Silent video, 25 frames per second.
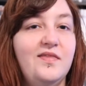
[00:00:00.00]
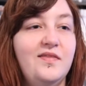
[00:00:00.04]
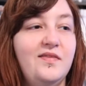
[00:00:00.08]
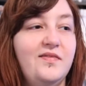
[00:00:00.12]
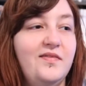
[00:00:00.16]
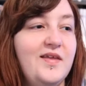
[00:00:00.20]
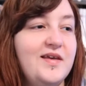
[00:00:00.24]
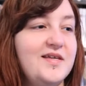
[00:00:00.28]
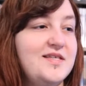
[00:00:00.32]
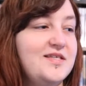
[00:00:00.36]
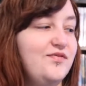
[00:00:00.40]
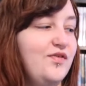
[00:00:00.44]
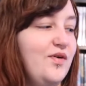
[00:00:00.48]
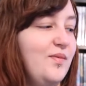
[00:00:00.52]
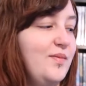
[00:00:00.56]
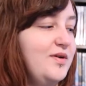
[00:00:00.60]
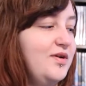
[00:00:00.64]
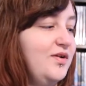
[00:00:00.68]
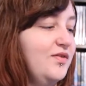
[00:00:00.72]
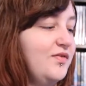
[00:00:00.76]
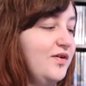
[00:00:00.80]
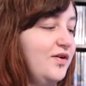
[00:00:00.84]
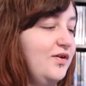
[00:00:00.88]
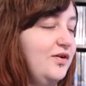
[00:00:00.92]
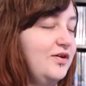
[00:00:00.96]
this from
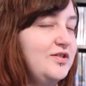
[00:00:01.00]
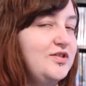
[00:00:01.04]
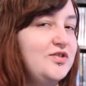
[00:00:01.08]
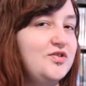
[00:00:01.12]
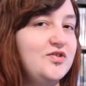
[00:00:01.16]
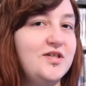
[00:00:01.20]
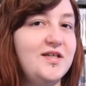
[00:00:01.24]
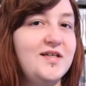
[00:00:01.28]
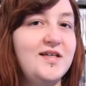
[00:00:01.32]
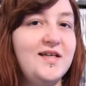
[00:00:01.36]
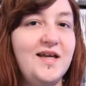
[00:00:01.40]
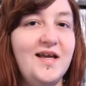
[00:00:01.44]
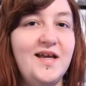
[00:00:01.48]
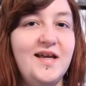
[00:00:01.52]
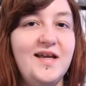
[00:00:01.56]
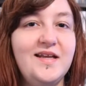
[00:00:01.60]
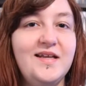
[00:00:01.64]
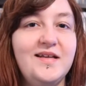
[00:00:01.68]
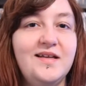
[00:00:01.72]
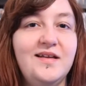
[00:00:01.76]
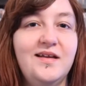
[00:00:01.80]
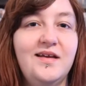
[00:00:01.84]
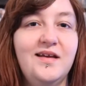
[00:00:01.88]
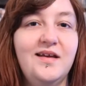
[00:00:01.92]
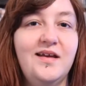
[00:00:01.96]
another country
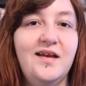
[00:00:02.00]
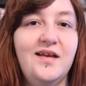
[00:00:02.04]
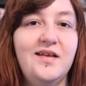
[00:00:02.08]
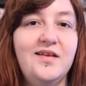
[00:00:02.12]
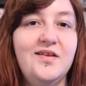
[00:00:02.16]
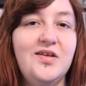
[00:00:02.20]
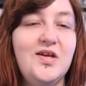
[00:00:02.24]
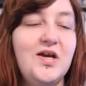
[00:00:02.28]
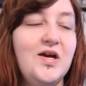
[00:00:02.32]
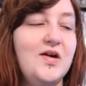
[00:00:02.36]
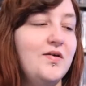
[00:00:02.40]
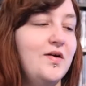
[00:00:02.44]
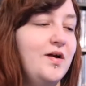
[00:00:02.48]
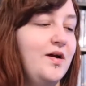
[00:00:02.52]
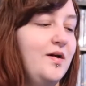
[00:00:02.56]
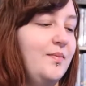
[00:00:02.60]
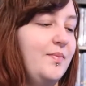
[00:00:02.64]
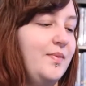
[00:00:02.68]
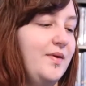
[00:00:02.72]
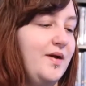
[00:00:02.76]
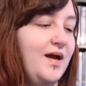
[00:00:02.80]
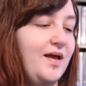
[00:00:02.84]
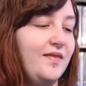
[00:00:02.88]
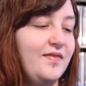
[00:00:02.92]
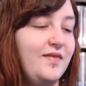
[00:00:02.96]
in
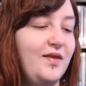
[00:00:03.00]
Europe.